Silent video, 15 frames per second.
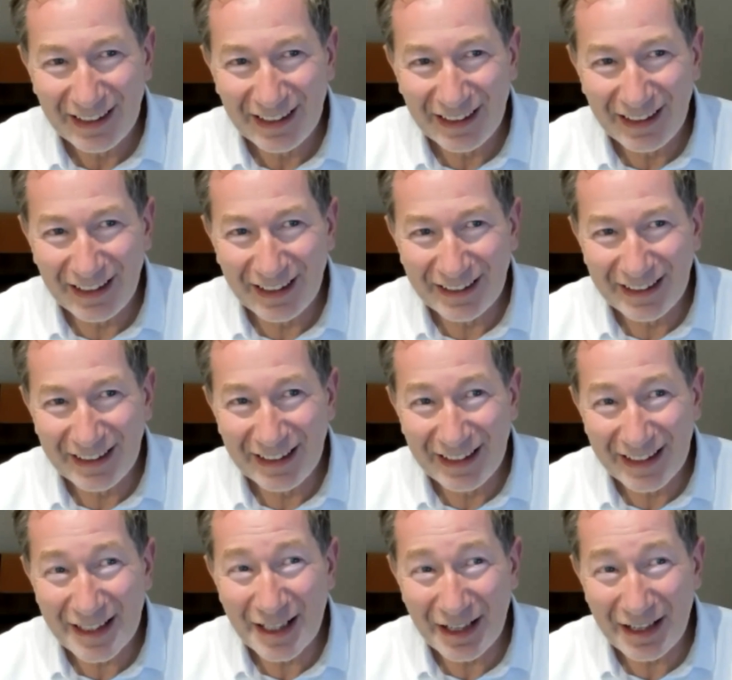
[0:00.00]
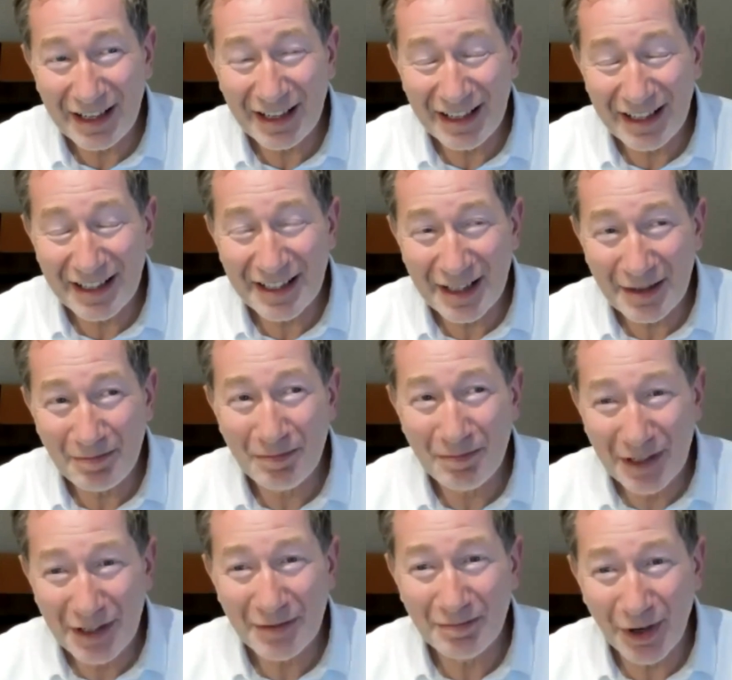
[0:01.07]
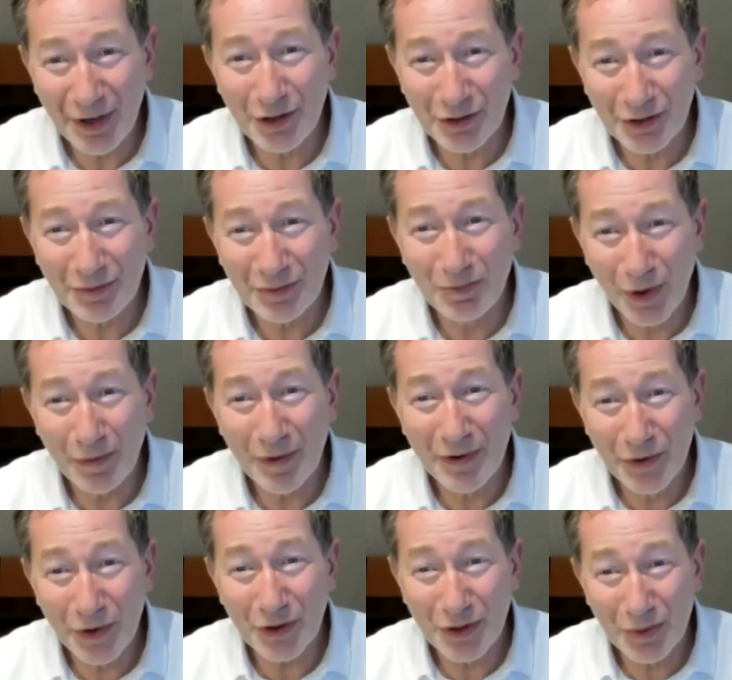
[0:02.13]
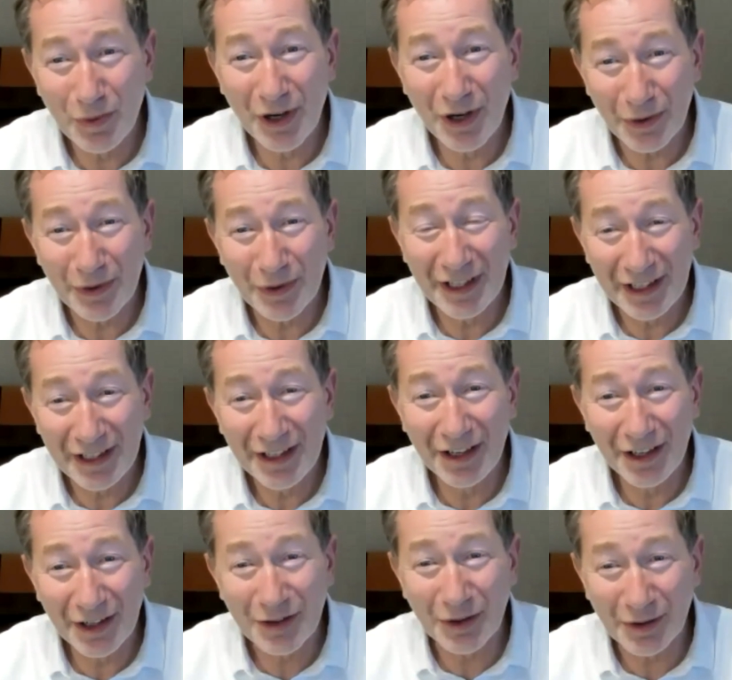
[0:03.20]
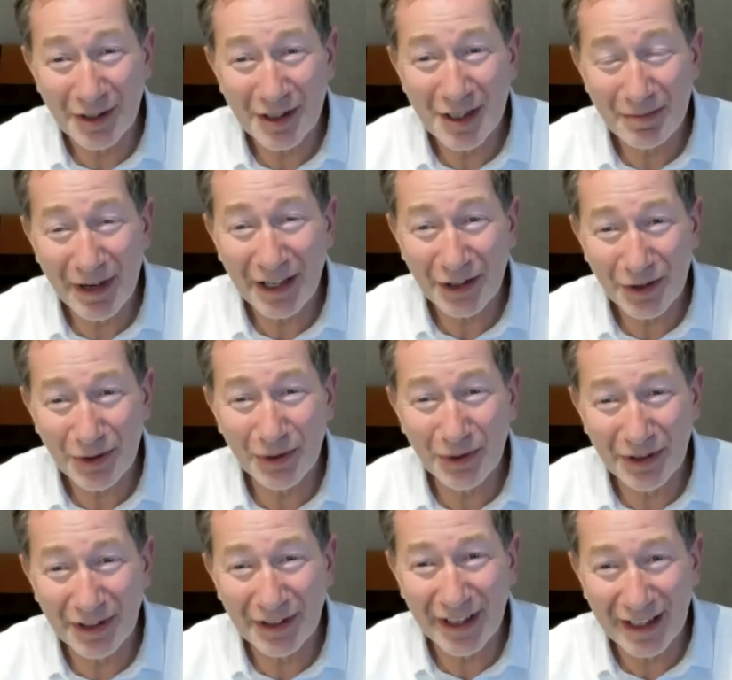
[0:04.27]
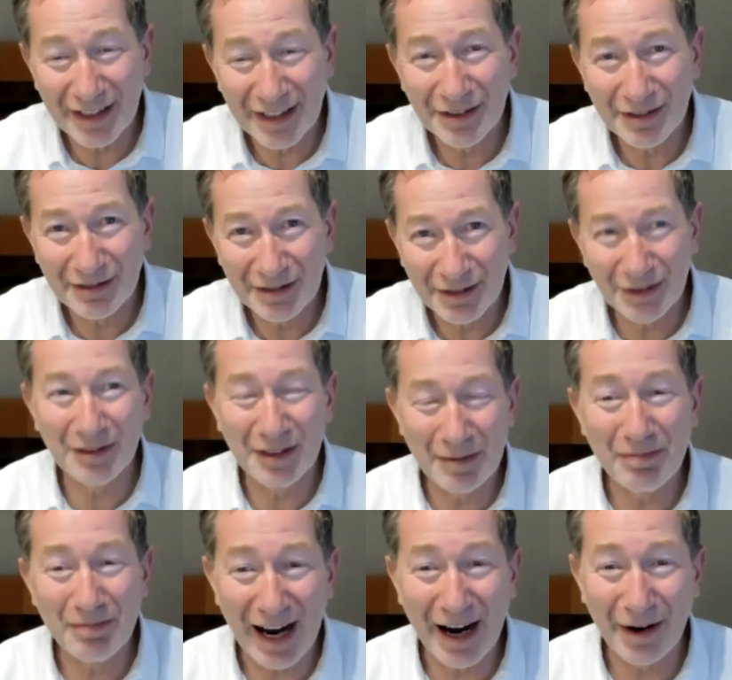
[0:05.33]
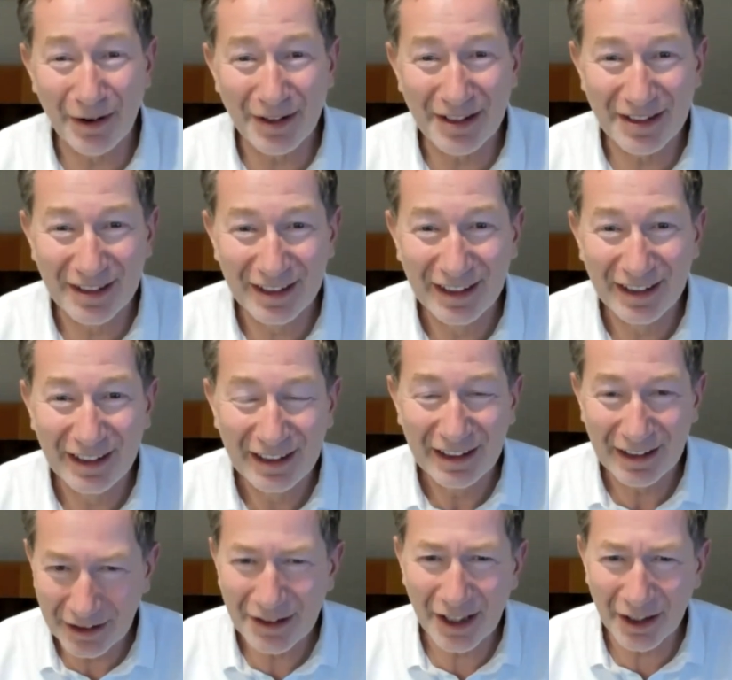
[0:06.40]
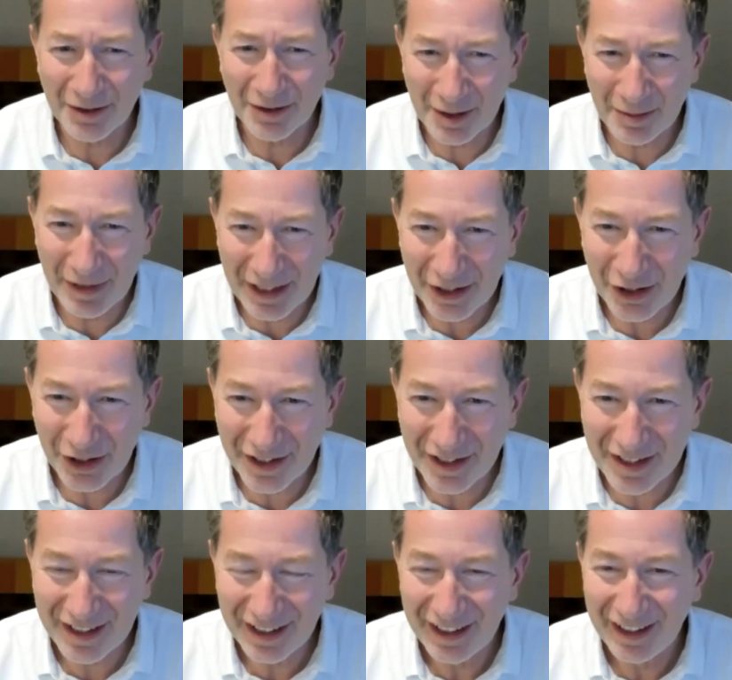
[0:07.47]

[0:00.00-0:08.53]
I think it's a bit of both, and what we've got to work really hard on is to make sure that they empower us and don't diminish us.